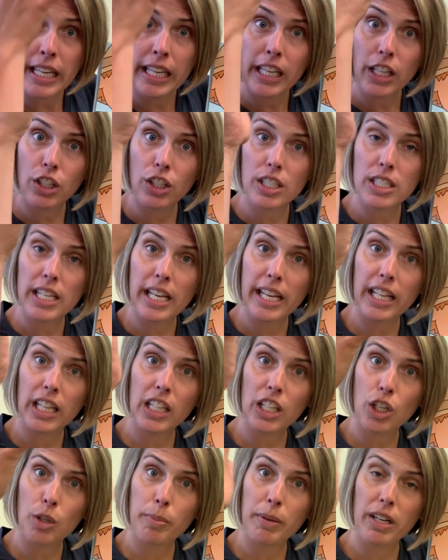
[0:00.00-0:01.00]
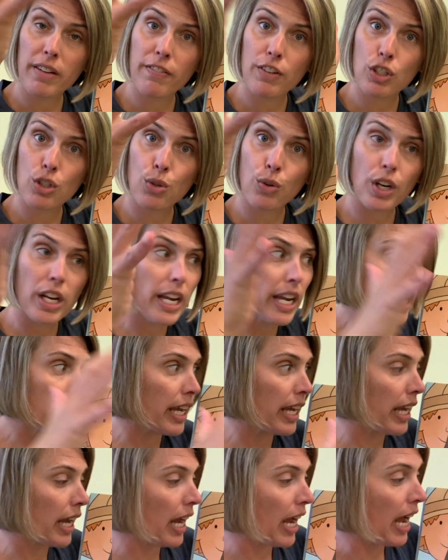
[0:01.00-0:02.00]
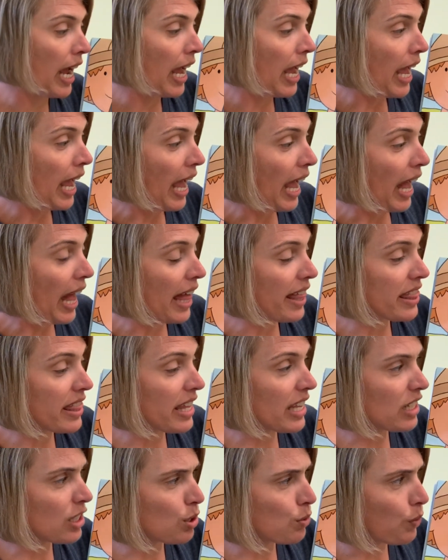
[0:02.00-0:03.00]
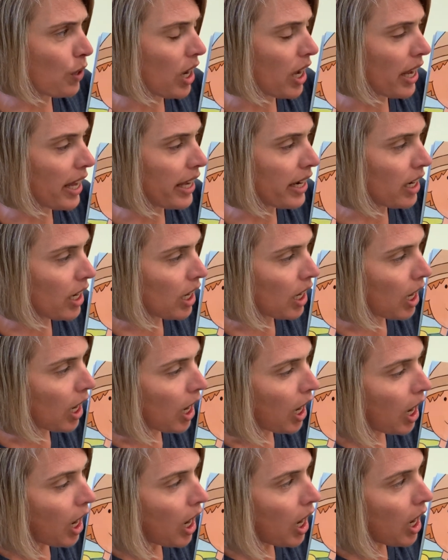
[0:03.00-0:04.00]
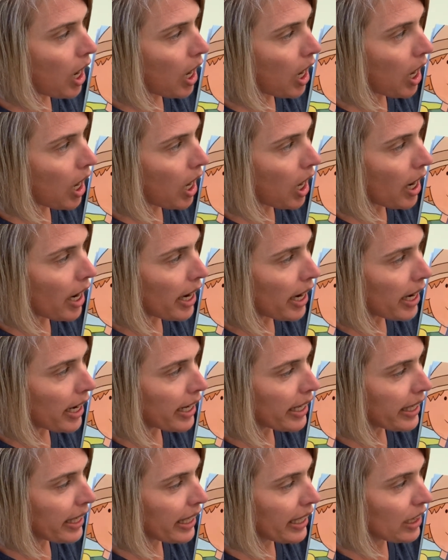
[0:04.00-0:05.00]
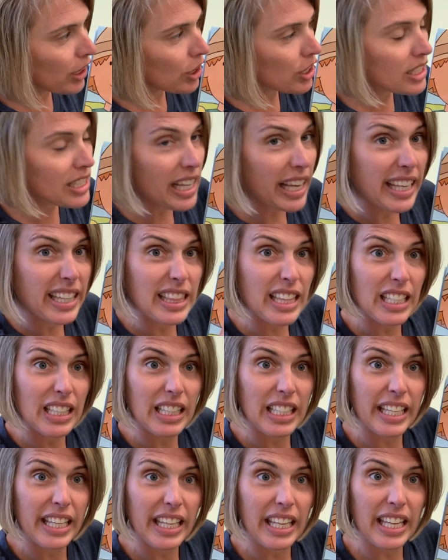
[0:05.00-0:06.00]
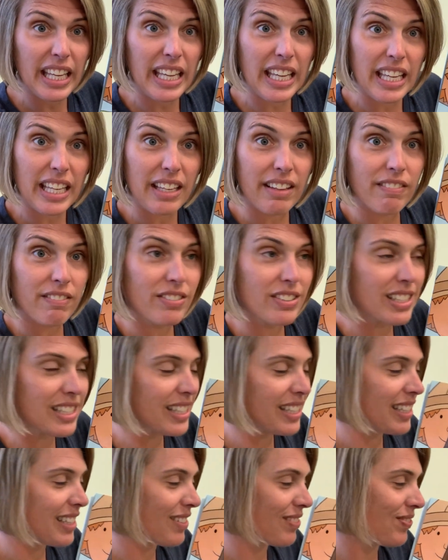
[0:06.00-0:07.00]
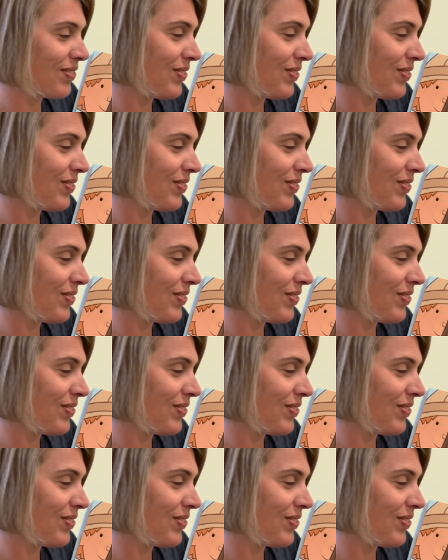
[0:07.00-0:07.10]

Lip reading: It looks like a little bit of a tree. And this one, oh, he looks like the leaves.